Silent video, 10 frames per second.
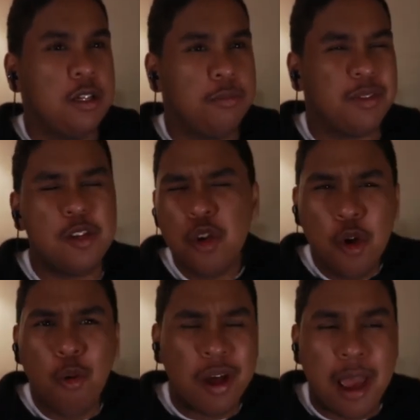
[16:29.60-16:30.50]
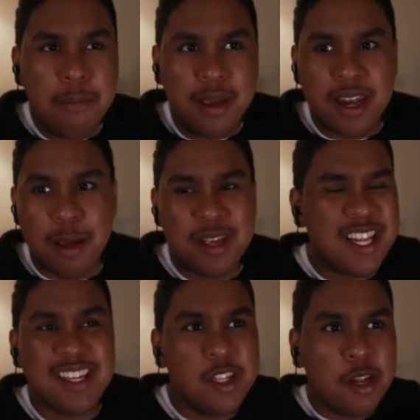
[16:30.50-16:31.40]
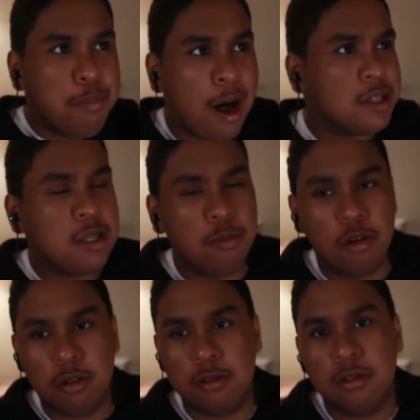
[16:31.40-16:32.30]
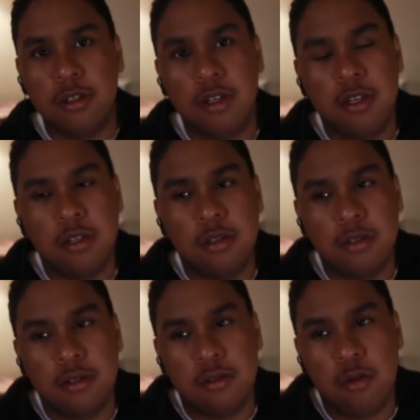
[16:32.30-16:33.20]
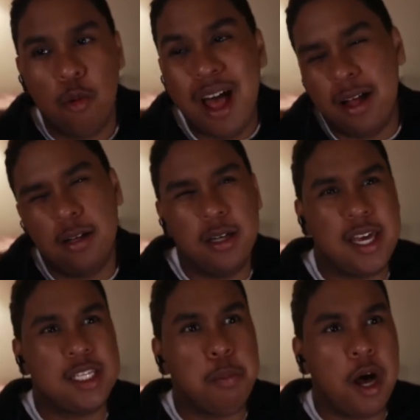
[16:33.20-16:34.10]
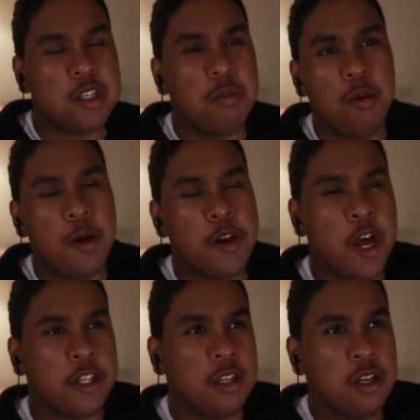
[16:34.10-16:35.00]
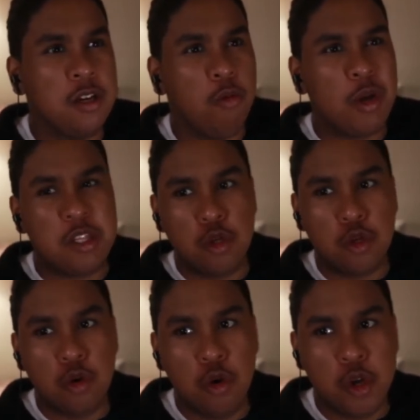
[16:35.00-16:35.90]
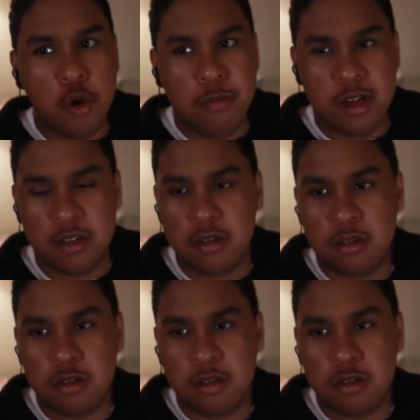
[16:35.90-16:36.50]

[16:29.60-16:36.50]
you know what I mean. I mean, it's not possible. Well, it's possible, but not with two human.